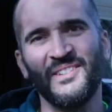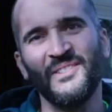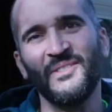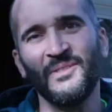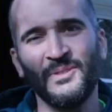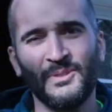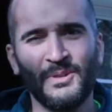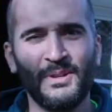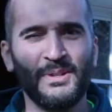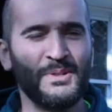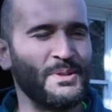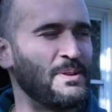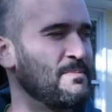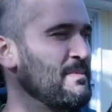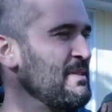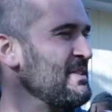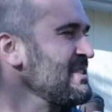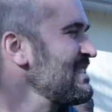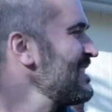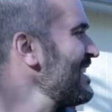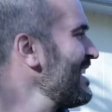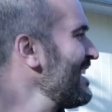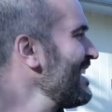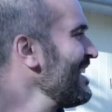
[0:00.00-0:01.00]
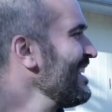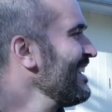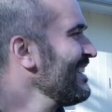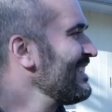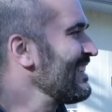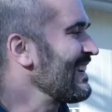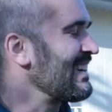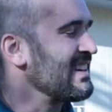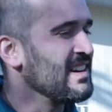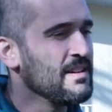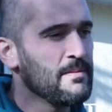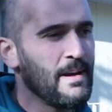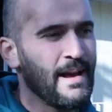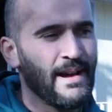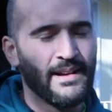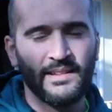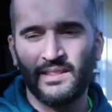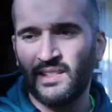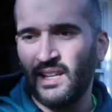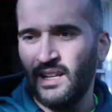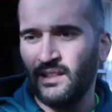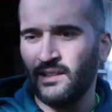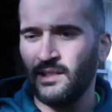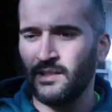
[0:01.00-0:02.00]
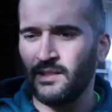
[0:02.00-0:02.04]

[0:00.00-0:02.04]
new tree trimmers, to come out, take